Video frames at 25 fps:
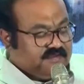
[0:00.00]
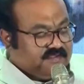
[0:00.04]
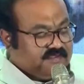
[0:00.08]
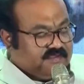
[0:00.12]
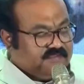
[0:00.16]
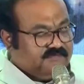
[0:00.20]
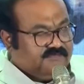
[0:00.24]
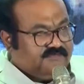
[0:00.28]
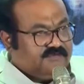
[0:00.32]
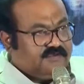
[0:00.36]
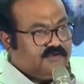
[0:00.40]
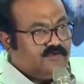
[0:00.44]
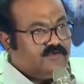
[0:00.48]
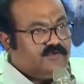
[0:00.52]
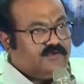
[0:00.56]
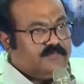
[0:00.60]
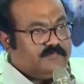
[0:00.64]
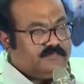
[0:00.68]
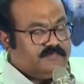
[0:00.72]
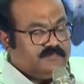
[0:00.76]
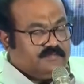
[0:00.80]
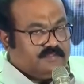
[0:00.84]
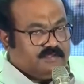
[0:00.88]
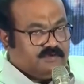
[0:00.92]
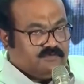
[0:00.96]
like Chalo
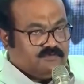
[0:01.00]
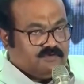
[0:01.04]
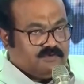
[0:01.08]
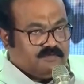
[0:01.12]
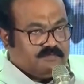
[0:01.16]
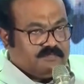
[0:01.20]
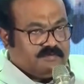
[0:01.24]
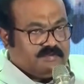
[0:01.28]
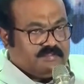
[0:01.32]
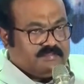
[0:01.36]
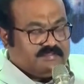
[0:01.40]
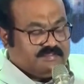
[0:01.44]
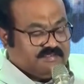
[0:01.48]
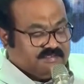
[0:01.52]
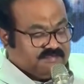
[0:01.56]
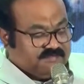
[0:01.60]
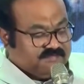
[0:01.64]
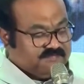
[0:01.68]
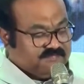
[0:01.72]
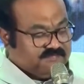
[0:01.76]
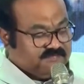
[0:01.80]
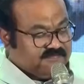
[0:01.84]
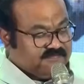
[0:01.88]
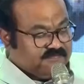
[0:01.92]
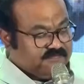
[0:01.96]
Ap Dekho Apna
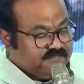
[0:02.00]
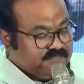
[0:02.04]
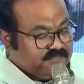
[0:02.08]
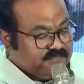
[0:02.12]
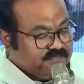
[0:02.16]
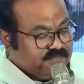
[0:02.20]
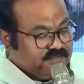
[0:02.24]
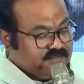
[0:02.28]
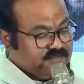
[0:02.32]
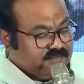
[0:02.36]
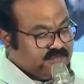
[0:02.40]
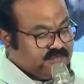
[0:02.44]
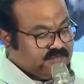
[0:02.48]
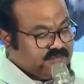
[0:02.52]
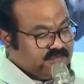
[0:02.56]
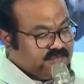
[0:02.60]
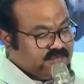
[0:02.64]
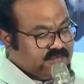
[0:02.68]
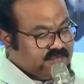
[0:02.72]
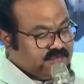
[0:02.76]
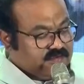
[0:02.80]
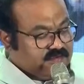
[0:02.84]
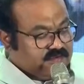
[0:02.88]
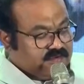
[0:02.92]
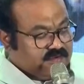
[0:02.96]
Desh,
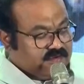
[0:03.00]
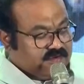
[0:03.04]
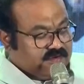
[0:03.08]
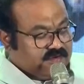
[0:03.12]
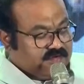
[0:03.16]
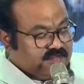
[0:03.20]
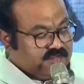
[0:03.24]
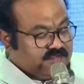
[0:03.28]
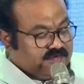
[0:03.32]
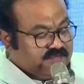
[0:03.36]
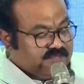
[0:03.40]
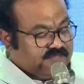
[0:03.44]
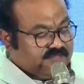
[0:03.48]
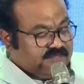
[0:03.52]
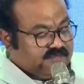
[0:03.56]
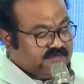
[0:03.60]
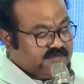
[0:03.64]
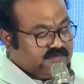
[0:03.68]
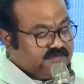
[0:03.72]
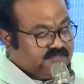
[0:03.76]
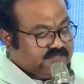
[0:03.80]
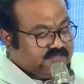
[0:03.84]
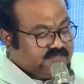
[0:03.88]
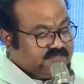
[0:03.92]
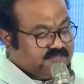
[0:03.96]
and there is a
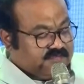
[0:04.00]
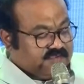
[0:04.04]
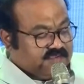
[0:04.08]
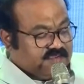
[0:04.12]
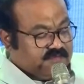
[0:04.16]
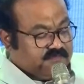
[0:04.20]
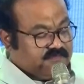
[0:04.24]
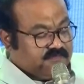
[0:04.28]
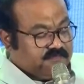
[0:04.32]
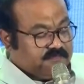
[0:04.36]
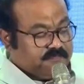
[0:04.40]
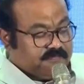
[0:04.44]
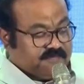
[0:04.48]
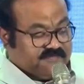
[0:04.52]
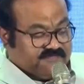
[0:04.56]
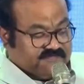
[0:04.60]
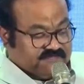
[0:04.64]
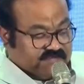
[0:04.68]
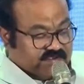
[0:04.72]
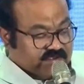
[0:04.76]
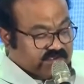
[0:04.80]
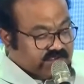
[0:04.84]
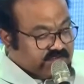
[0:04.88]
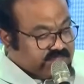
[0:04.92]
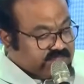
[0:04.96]
scheme of
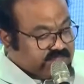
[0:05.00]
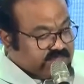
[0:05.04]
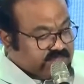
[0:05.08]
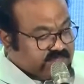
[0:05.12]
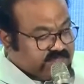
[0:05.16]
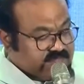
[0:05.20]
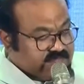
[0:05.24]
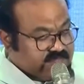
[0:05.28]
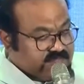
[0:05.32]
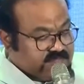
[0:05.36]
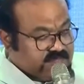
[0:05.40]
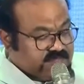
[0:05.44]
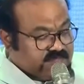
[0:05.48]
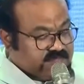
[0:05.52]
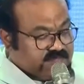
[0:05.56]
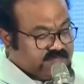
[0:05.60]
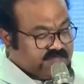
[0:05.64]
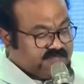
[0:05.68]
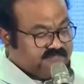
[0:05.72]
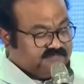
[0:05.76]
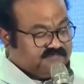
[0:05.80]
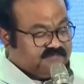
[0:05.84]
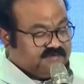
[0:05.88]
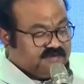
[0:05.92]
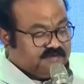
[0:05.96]
Prasad,
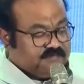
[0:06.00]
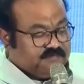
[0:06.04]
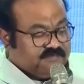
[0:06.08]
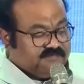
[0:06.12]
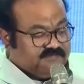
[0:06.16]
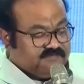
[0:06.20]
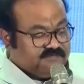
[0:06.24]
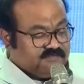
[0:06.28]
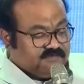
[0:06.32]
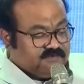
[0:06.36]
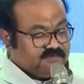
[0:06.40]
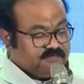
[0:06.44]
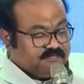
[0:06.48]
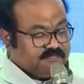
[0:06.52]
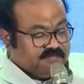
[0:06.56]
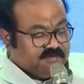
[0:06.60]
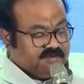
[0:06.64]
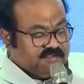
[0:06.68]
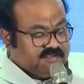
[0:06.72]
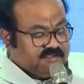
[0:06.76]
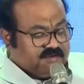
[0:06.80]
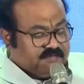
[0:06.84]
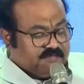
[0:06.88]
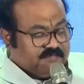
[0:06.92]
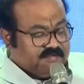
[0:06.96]
National Mission on
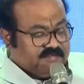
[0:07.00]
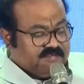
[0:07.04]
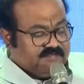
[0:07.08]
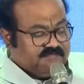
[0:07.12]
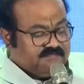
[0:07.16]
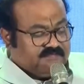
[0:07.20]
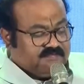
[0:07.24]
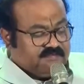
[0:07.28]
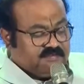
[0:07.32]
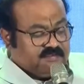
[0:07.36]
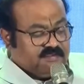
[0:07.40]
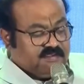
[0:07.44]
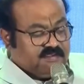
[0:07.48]
Pilgrimage,